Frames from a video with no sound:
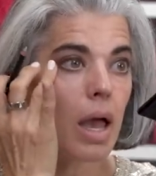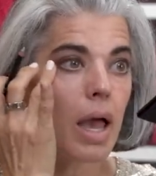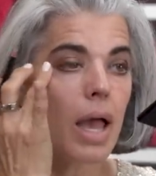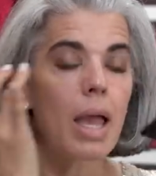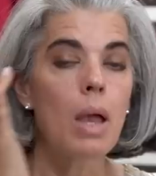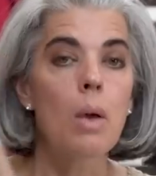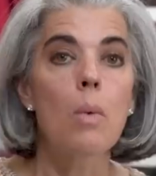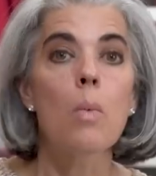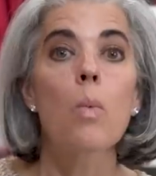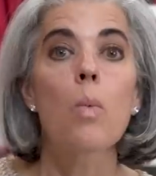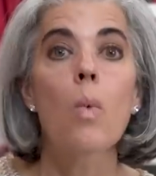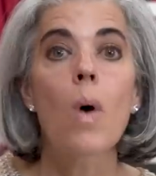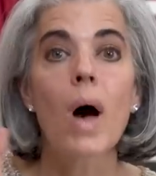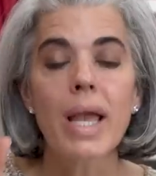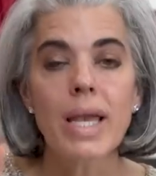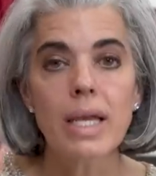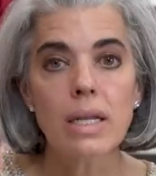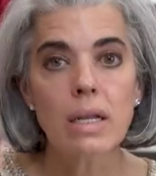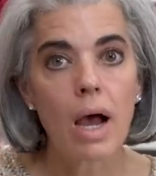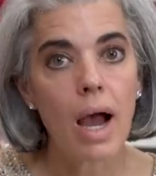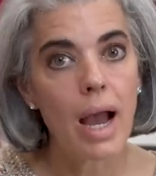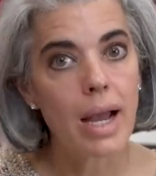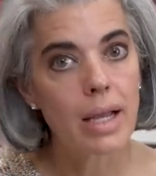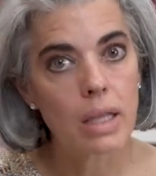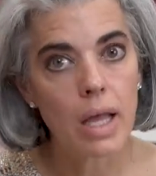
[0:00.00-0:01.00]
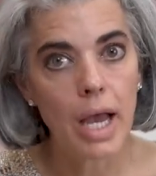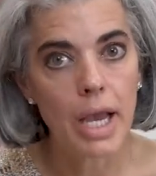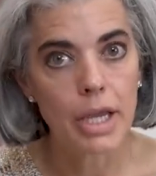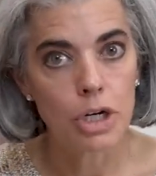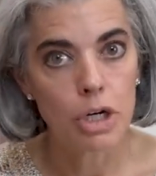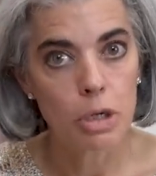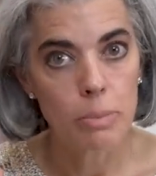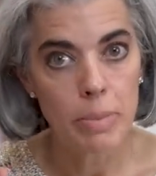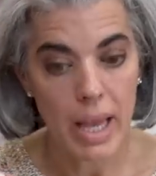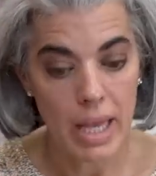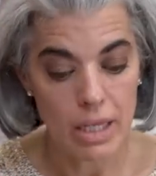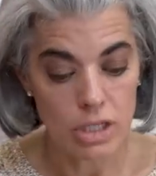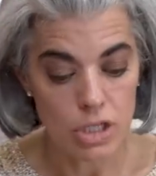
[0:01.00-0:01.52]
a white
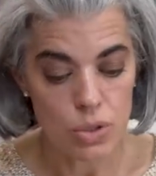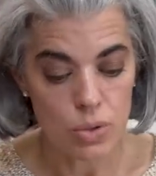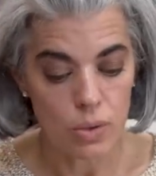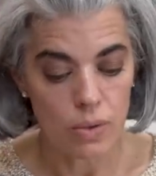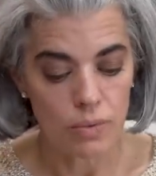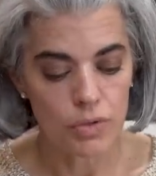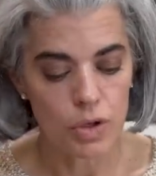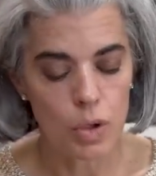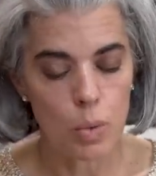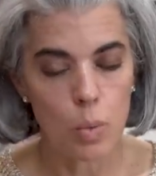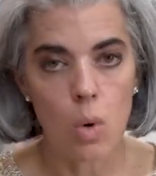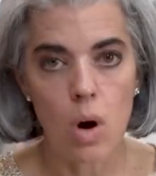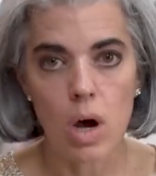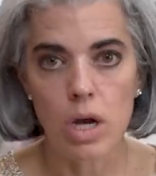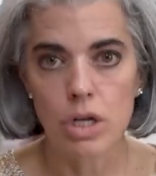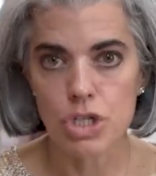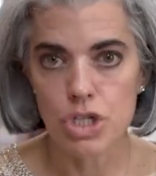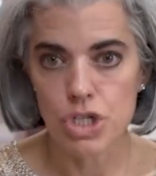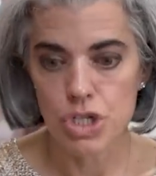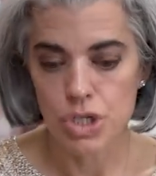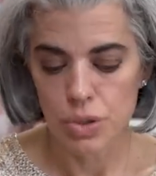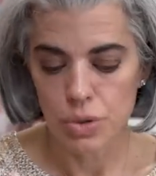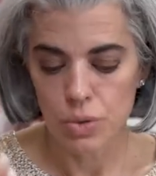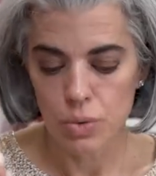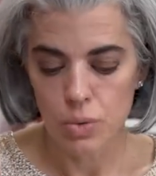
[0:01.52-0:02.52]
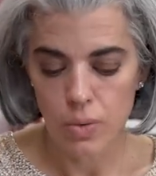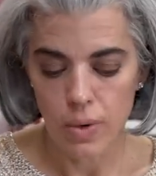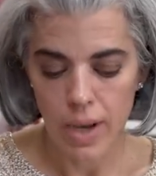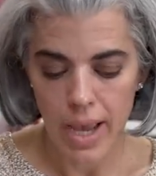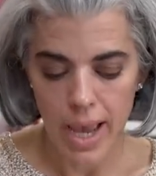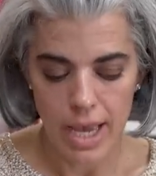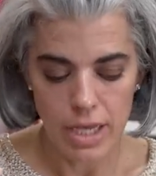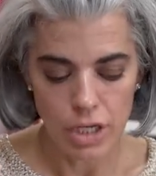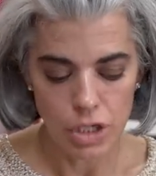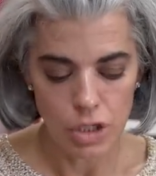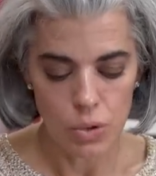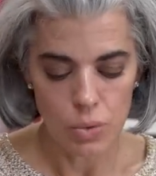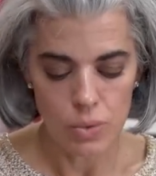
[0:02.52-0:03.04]
eyeliner pencil if you want to
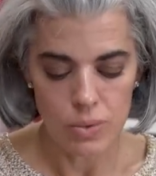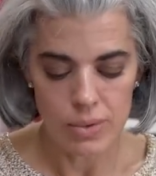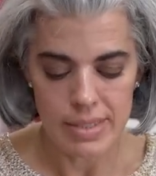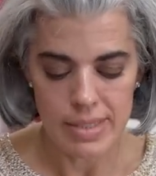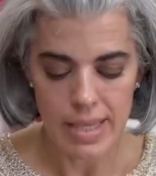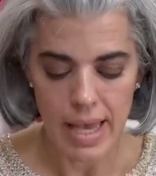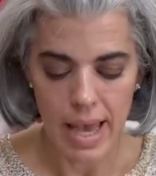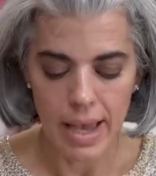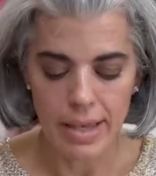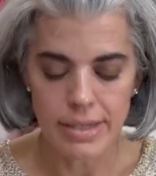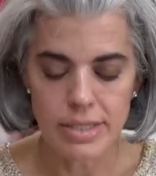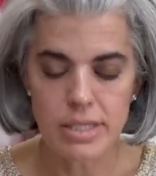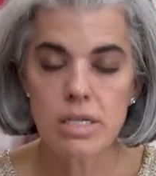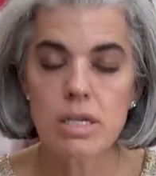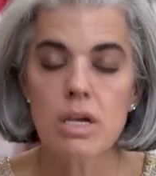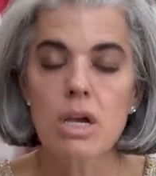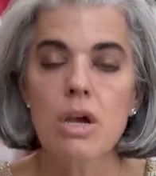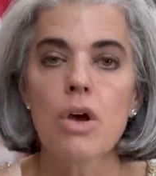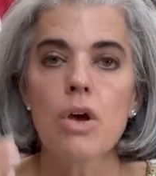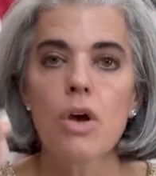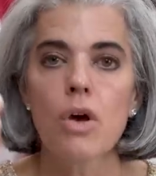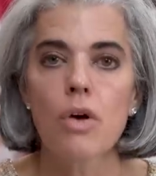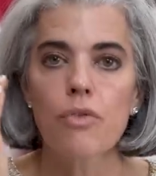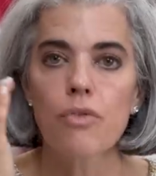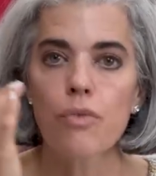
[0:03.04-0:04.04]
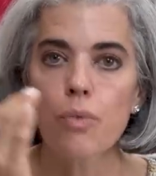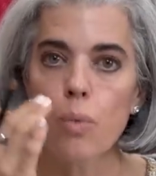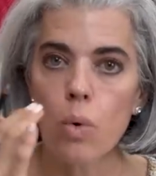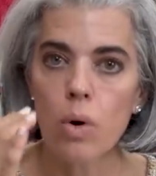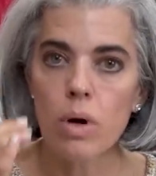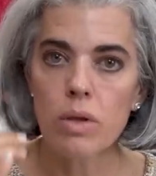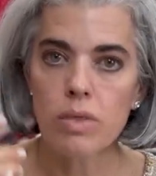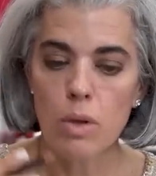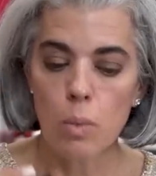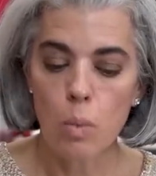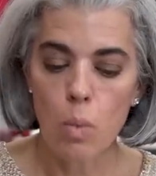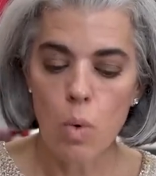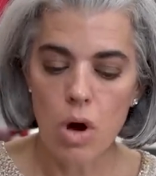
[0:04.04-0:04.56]
and use that
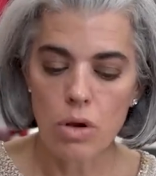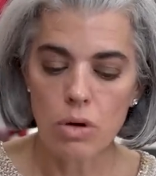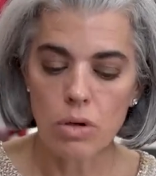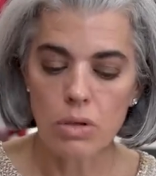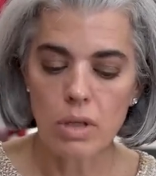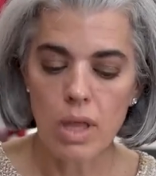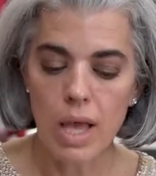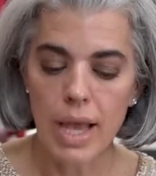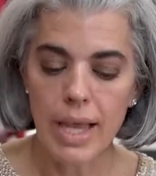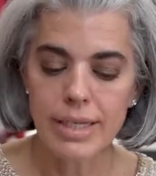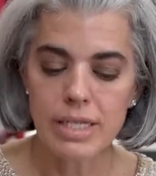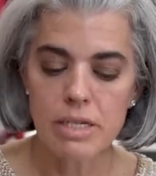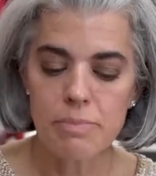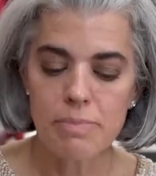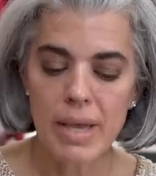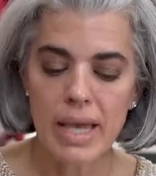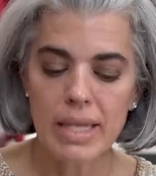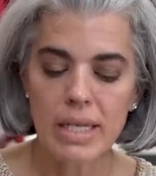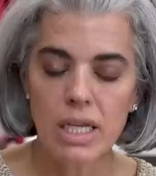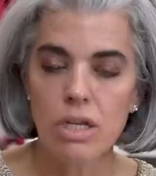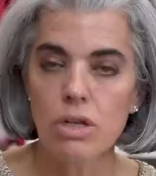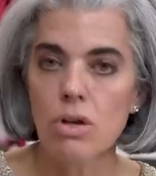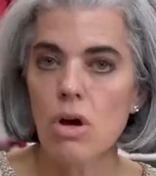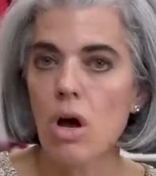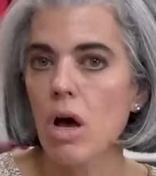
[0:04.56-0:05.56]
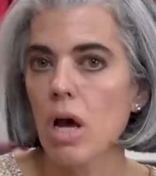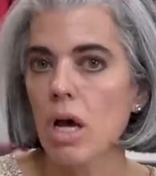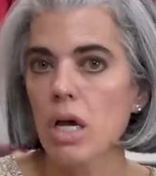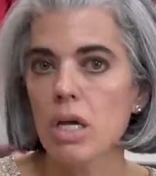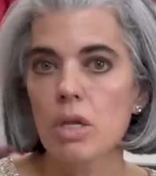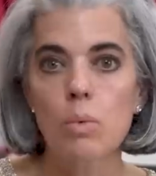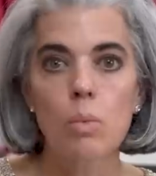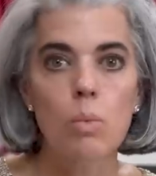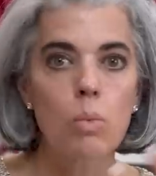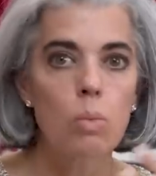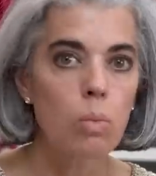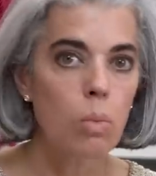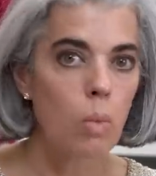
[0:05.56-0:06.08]
for the waterline depending
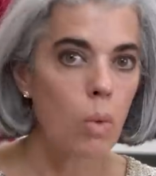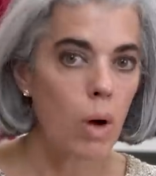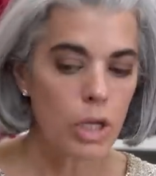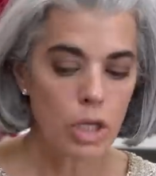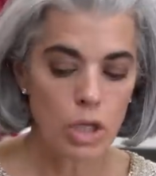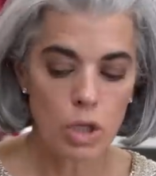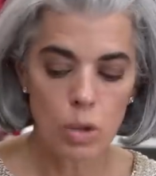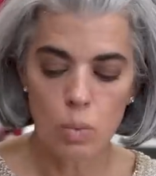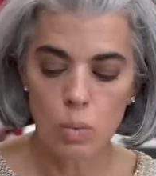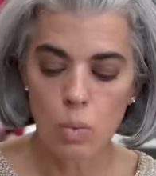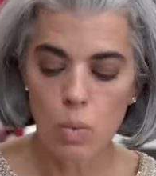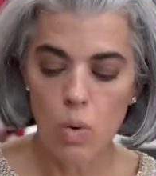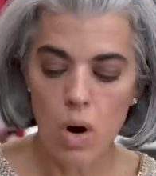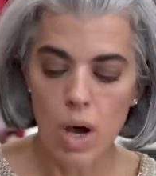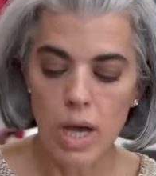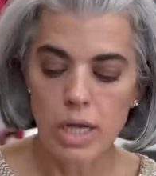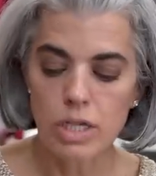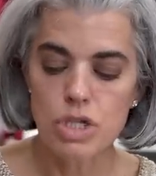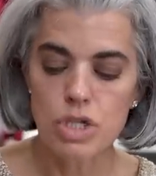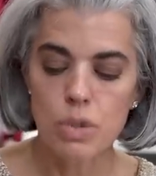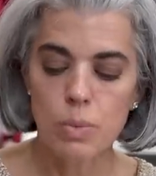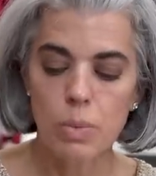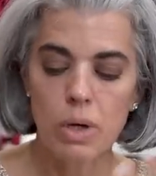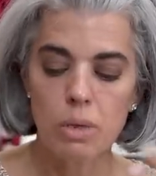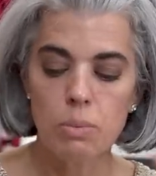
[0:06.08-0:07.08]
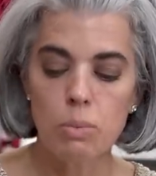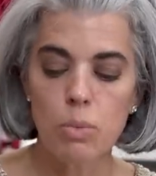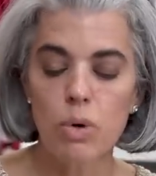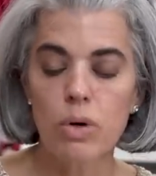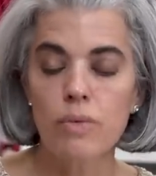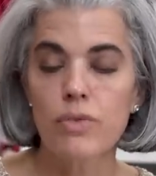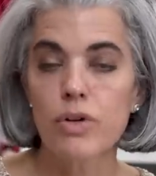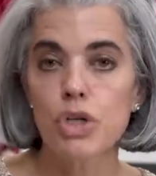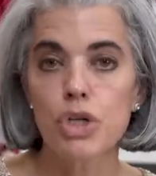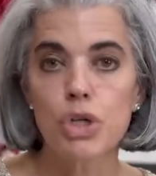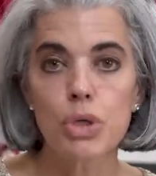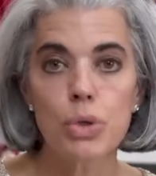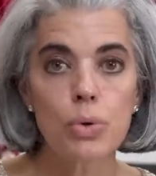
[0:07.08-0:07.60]
on what you want. You want more
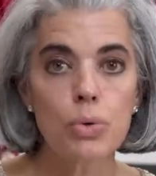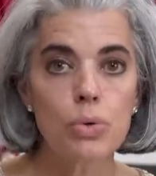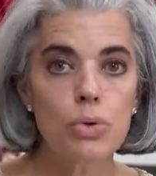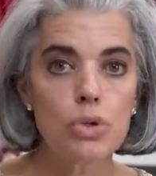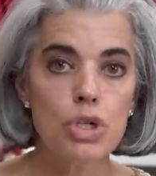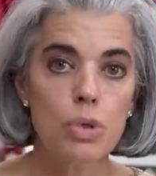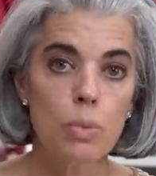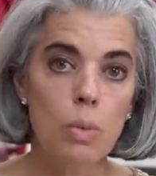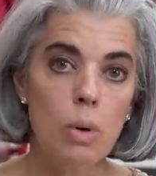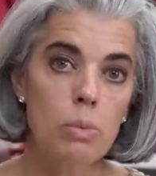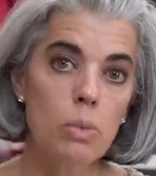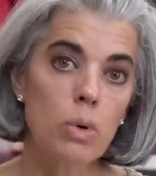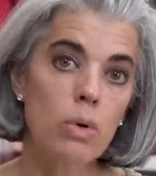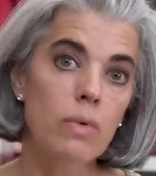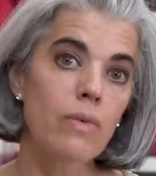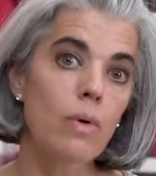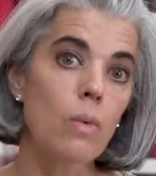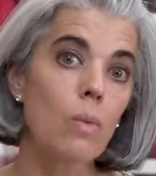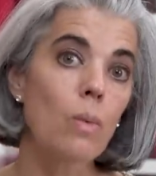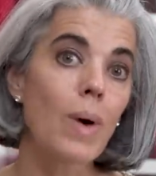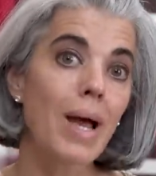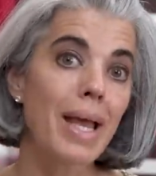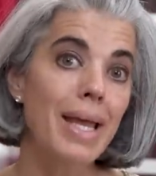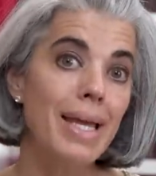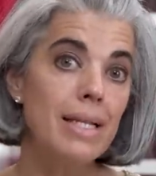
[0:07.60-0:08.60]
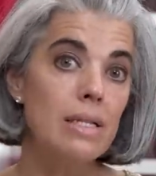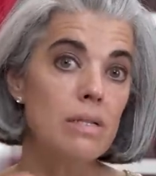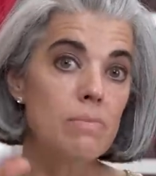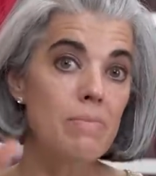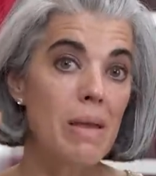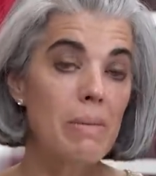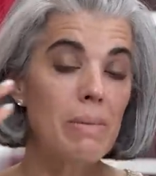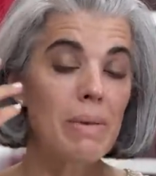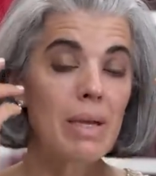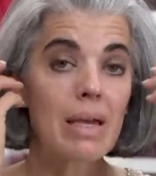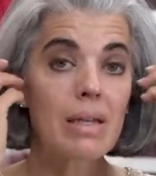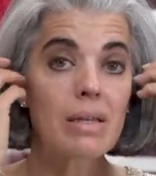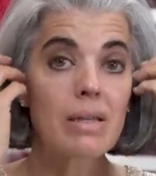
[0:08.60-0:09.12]
of a nude, you want more of a white,
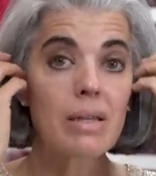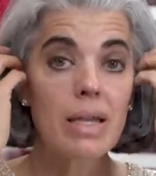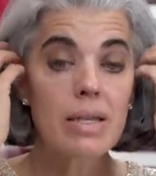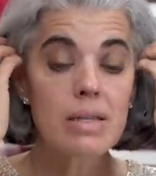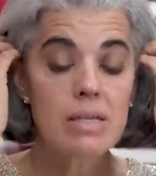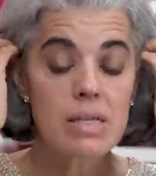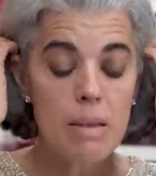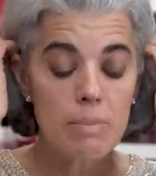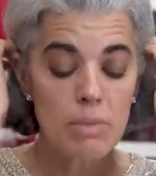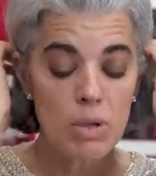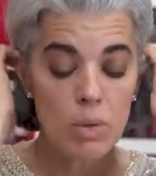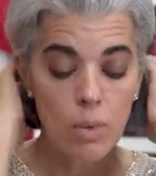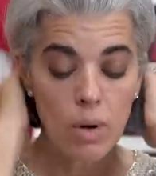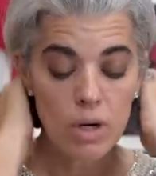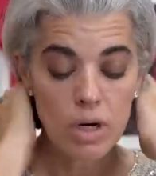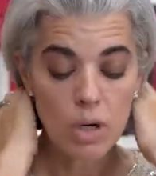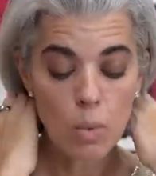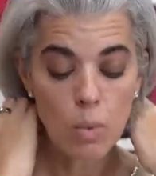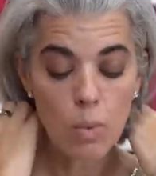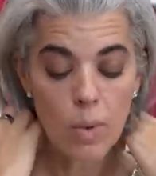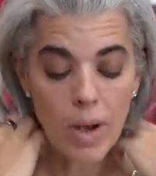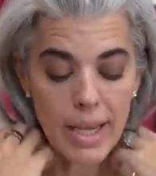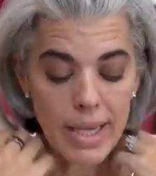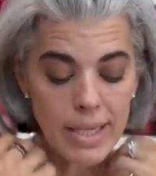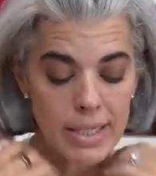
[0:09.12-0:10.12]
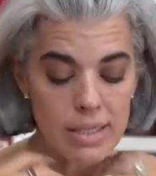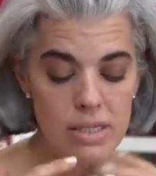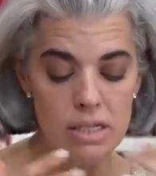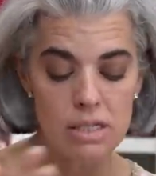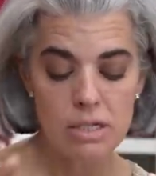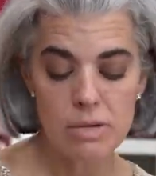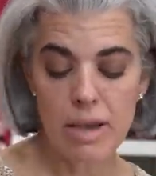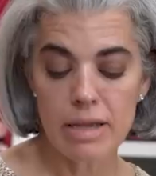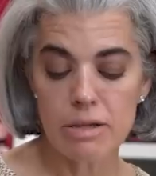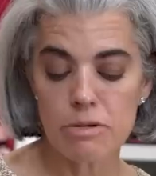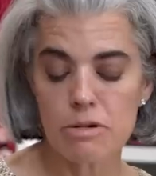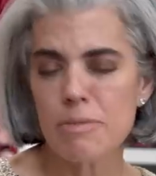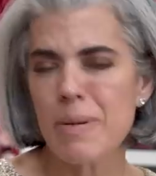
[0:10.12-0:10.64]
maybe at nighttime you want a white. It
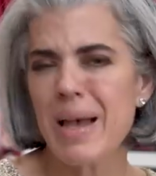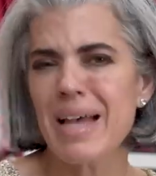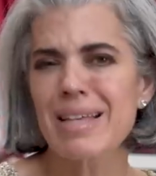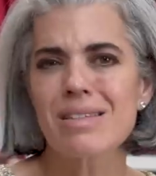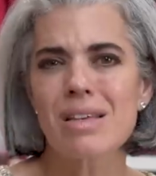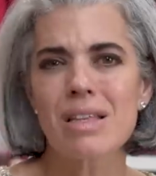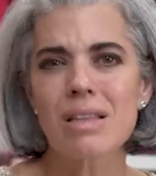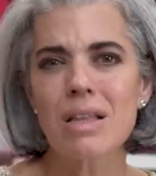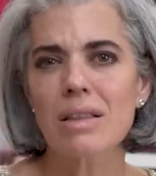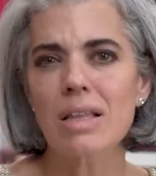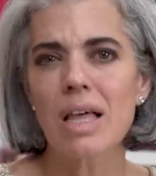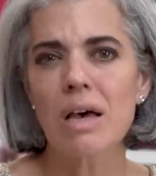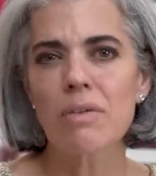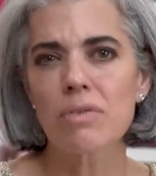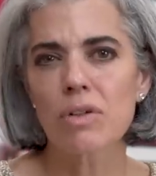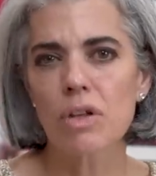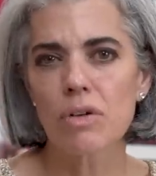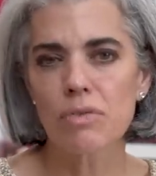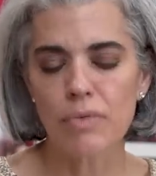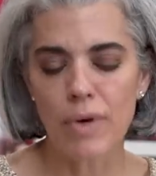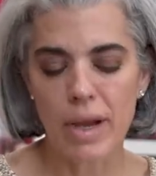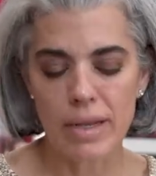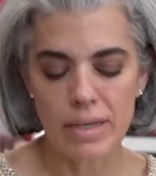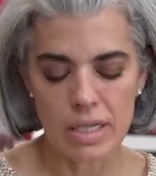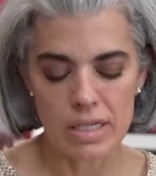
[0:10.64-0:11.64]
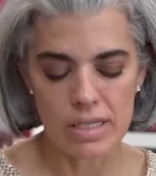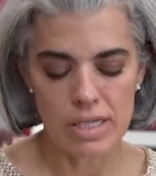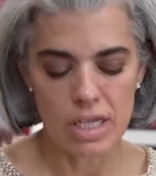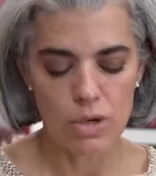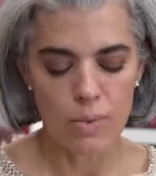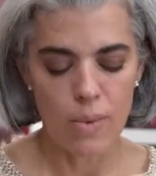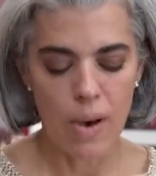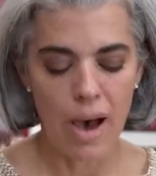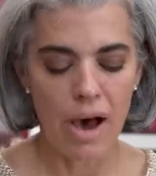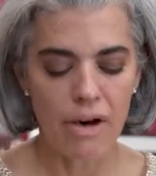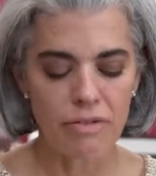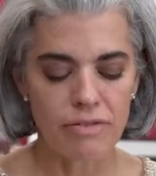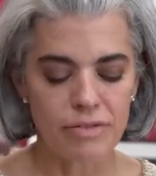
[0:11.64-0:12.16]
depends on the level of redness that
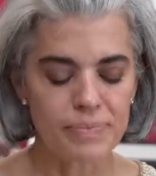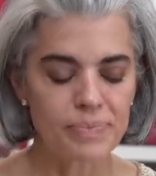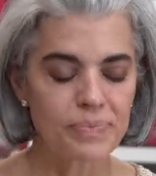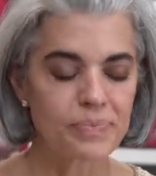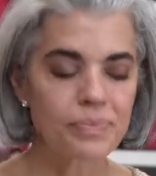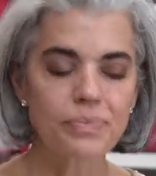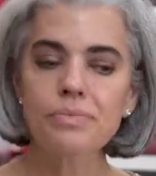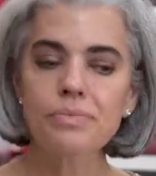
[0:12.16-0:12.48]
you have.